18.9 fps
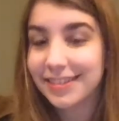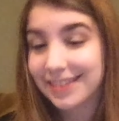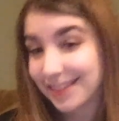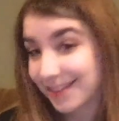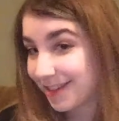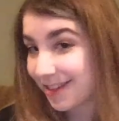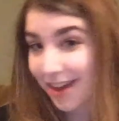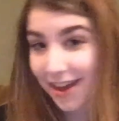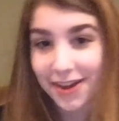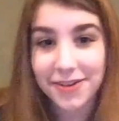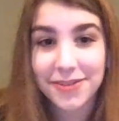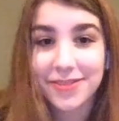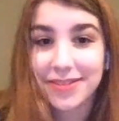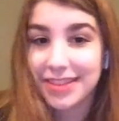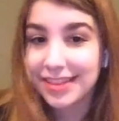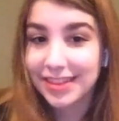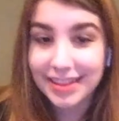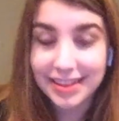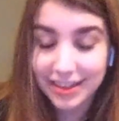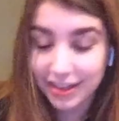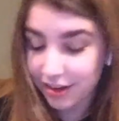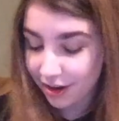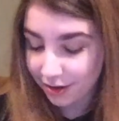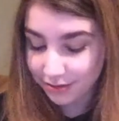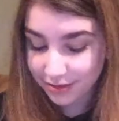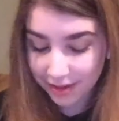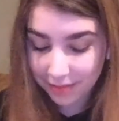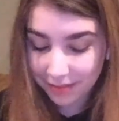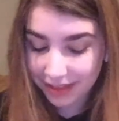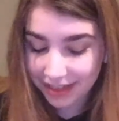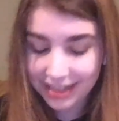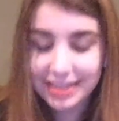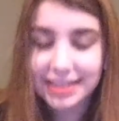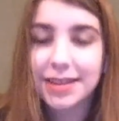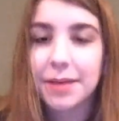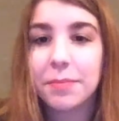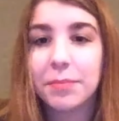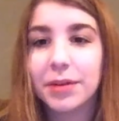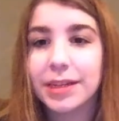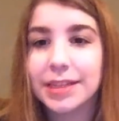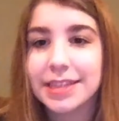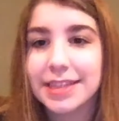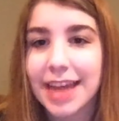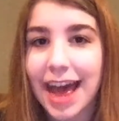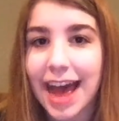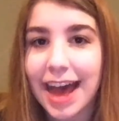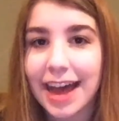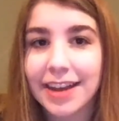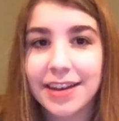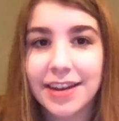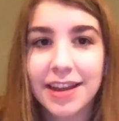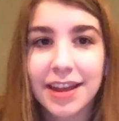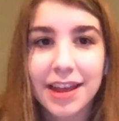So, you know, something as simple as that.